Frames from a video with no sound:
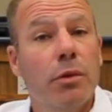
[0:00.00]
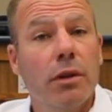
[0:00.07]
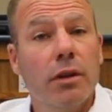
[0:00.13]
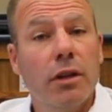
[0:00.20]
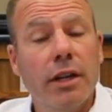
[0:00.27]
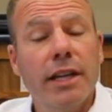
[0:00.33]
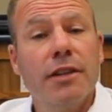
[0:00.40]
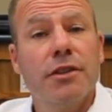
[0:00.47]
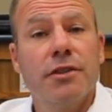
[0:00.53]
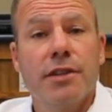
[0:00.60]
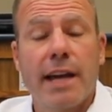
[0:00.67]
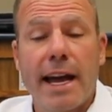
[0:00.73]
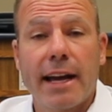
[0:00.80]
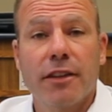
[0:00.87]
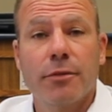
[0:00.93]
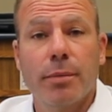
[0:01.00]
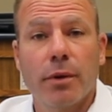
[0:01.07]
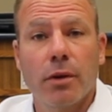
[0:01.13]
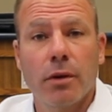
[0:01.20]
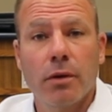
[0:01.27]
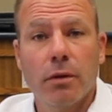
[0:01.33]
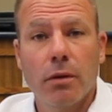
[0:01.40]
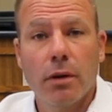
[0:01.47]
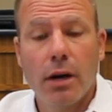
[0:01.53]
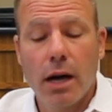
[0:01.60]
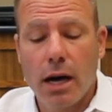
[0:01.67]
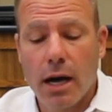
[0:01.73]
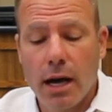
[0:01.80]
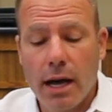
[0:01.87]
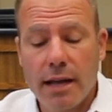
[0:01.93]
were to look at your tax bill,
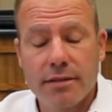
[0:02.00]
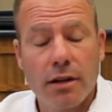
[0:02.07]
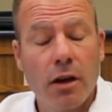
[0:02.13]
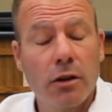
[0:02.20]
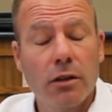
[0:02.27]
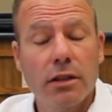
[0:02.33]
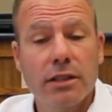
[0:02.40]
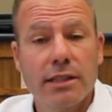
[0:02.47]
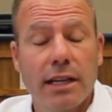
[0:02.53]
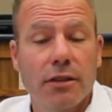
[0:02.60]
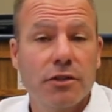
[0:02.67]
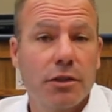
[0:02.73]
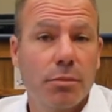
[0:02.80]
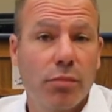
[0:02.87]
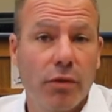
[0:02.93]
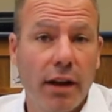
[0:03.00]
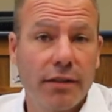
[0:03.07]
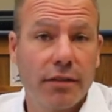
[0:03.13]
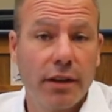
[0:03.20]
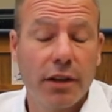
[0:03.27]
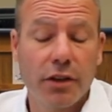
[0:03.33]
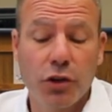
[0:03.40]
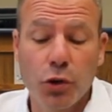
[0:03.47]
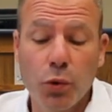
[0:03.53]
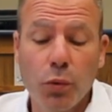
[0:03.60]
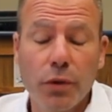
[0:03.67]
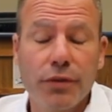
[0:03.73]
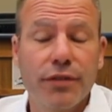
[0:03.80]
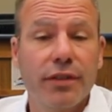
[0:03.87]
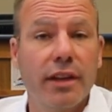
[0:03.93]
uh, as a Hartland Township resident, you
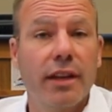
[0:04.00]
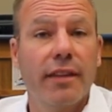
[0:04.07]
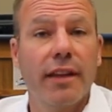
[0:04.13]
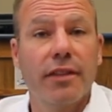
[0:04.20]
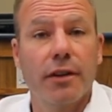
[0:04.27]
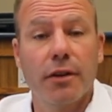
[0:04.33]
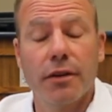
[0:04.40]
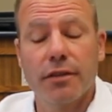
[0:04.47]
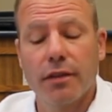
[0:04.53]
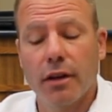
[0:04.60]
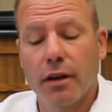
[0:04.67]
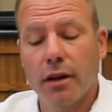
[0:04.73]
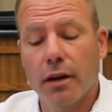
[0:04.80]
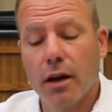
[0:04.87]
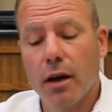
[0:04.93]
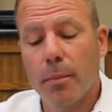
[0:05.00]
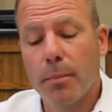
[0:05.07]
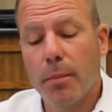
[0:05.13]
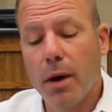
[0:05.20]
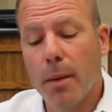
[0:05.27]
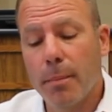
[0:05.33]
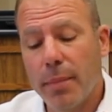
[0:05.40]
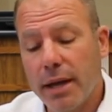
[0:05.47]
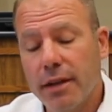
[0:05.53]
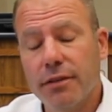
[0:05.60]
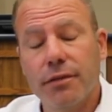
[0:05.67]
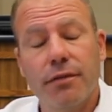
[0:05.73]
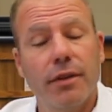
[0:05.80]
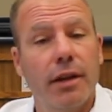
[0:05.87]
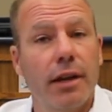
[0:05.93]
will see that there is a, a, a,
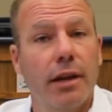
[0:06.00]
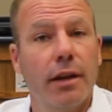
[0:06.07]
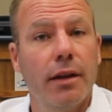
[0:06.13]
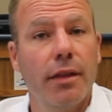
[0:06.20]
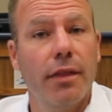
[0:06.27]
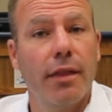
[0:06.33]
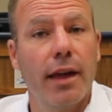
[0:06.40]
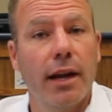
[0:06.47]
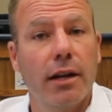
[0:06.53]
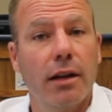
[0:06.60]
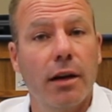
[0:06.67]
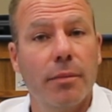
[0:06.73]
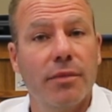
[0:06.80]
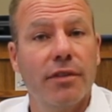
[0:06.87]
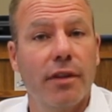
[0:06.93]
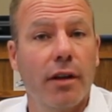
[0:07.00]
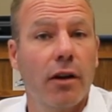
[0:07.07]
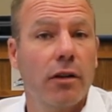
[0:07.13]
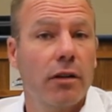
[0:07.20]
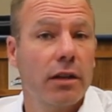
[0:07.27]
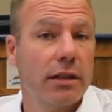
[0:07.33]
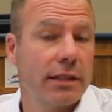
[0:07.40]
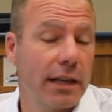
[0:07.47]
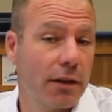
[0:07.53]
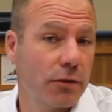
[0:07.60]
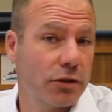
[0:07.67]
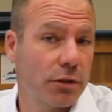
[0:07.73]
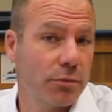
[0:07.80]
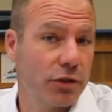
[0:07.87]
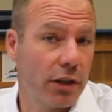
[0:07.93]
base fee that comes to the Hartland
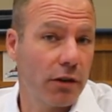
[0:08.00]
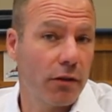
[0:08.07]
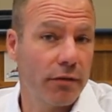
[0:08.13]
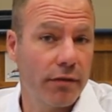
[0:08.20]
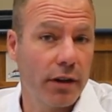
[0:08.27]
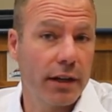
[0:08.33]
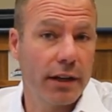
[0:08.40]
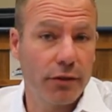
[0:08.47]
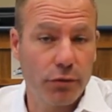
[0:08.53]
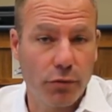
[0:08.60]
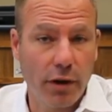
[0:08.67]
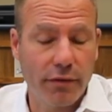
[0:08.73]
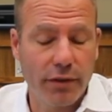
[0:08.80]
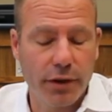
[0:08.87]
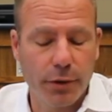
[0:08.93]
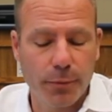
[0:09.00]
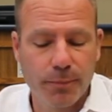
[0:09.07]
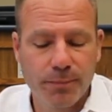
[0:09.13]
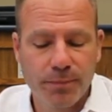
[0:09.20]
Township General Fund as revenue.